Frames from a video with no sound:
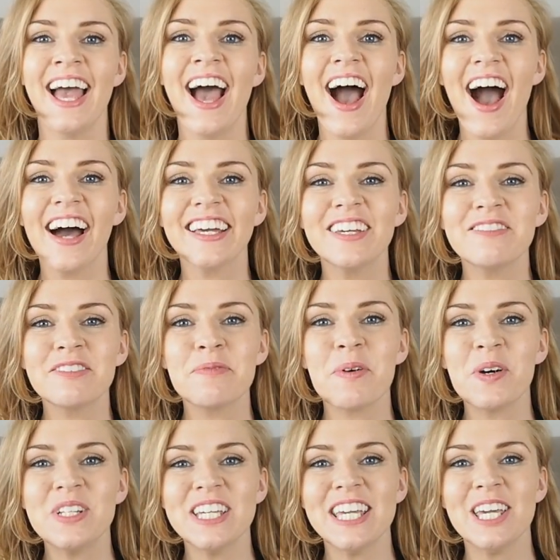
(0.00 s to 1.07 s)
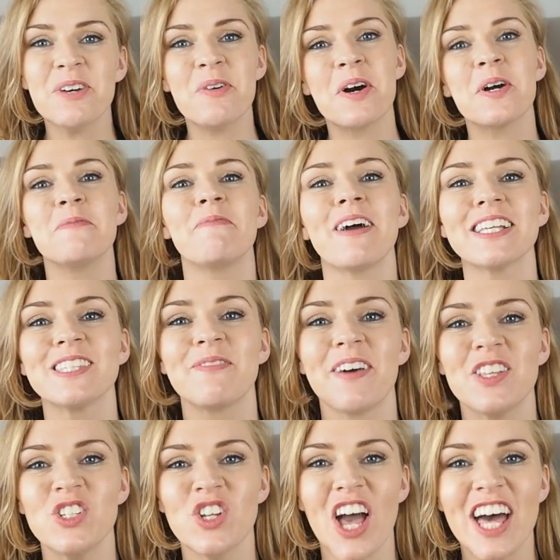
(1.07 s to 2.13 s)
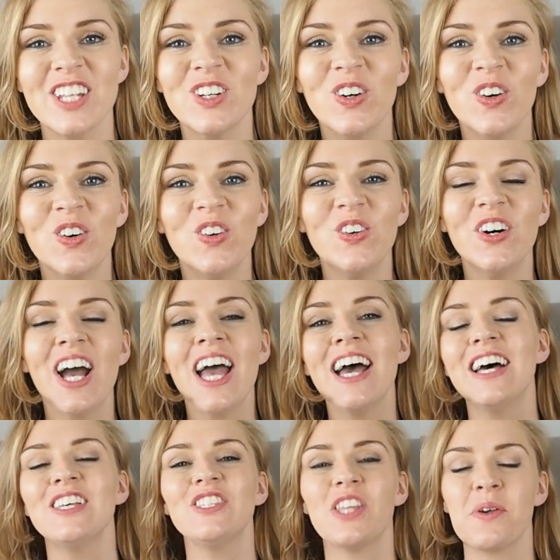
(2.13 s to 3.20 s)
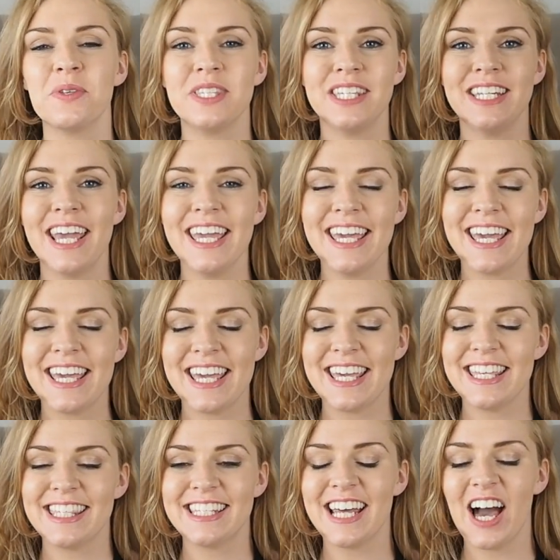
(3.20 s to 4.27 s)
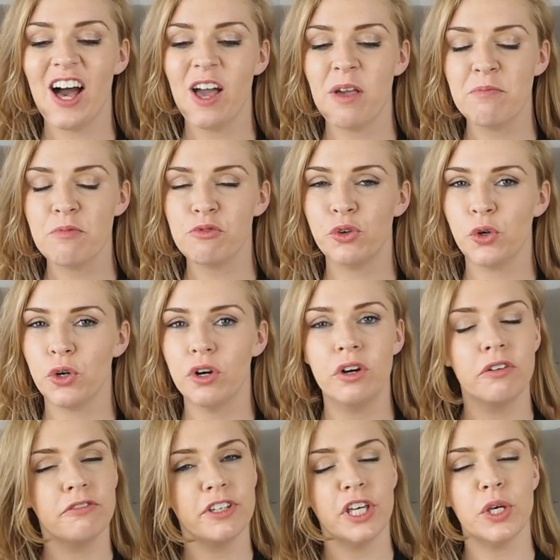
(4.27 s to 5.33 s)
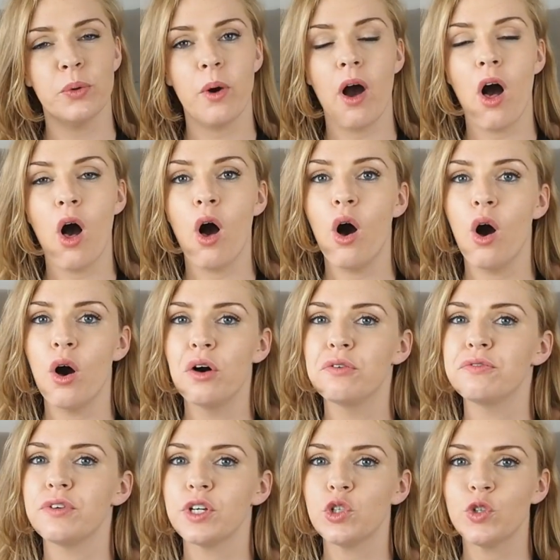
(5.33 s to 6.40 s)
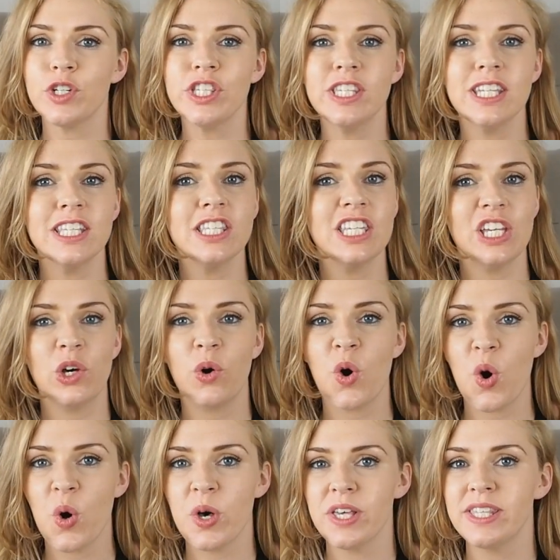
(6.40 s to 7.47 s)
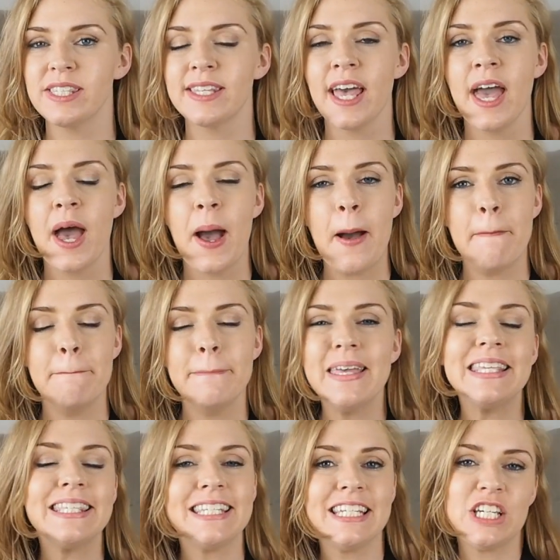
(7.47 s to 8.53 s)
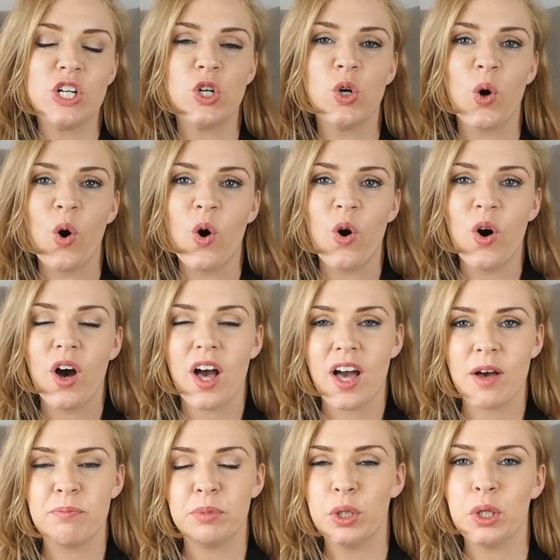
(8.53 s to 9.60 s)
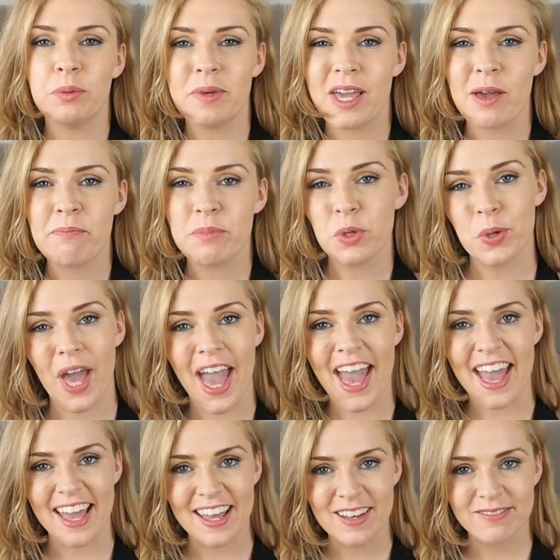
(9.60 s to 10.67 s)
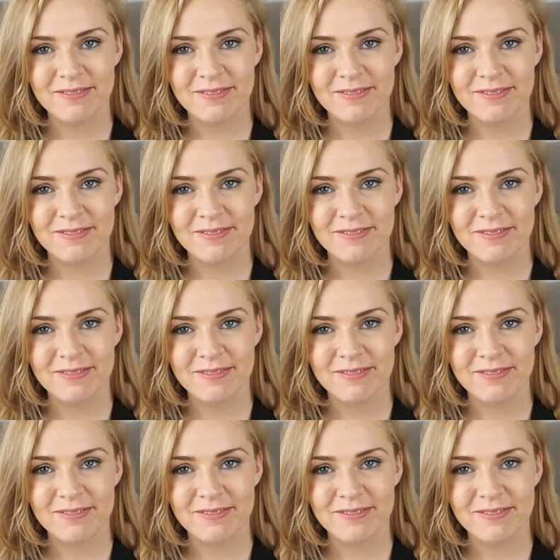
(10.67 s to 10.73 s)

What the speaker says: Hi everybody, welcome back to my channel. So today it is time for a review of Christian Dior's Miss Dior Blooming Bouquet.